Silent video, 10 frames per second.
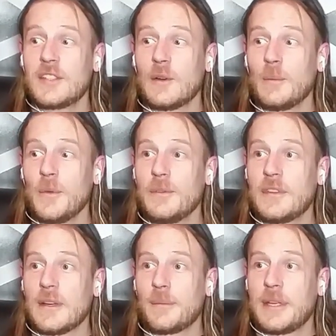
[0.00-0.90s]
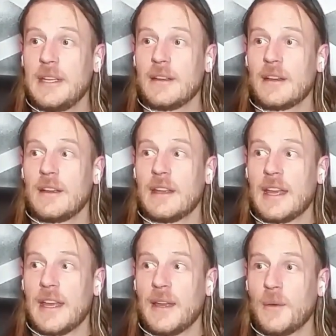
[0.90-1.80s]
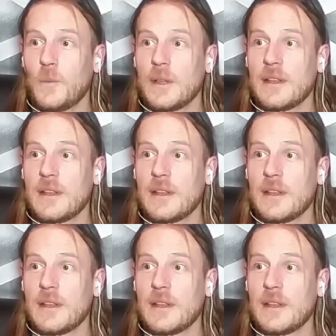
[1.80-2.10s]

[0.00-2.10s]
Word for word: So moved up here, and um,